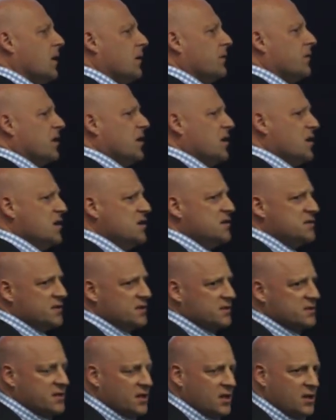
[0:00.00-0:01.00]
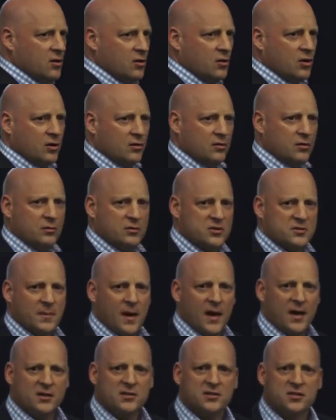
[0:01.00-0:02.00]
The easiest thing you can do is
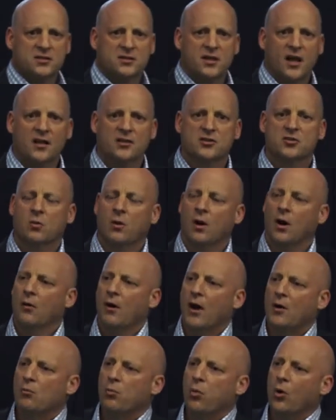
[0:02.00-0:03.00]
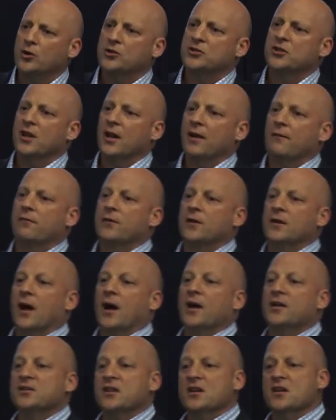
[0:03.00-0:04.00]
manage the status quo and watch it every
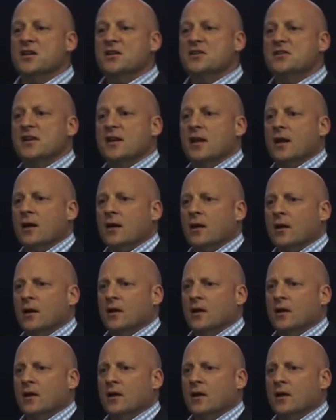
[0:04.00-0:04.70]
day. It's easy.